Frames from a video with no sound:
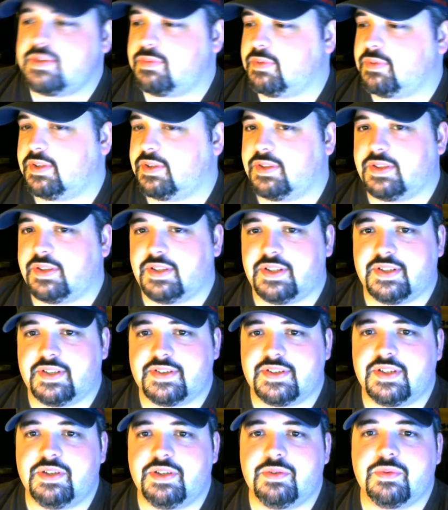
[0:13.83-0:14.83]
we're going to
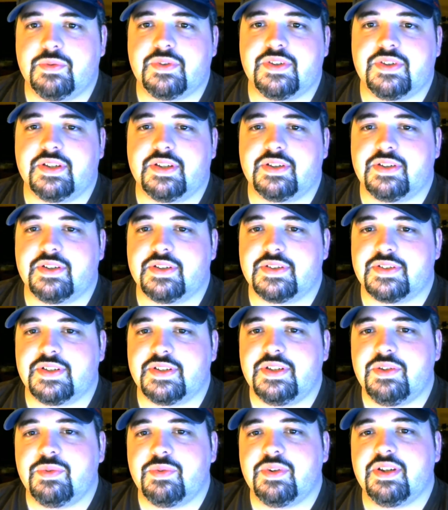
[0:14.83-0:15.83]
continue with the
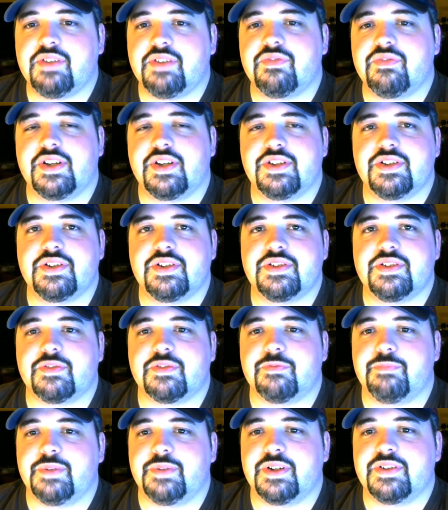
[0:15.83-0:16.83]
continuing adventures
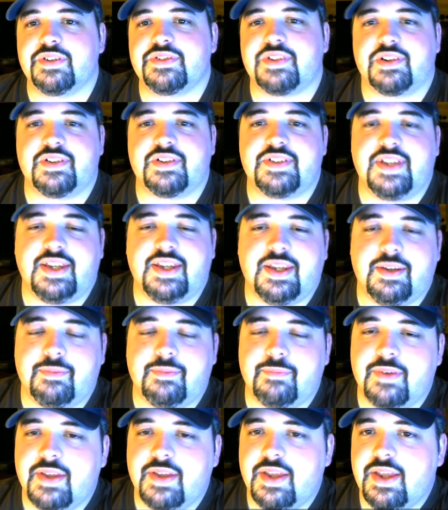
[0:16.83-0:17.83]
of beers that are taking
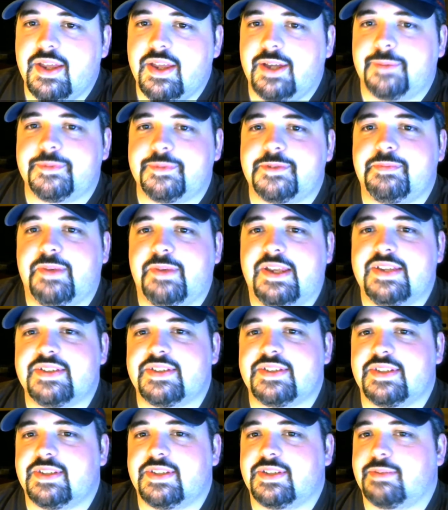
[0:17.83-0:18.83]
up space in the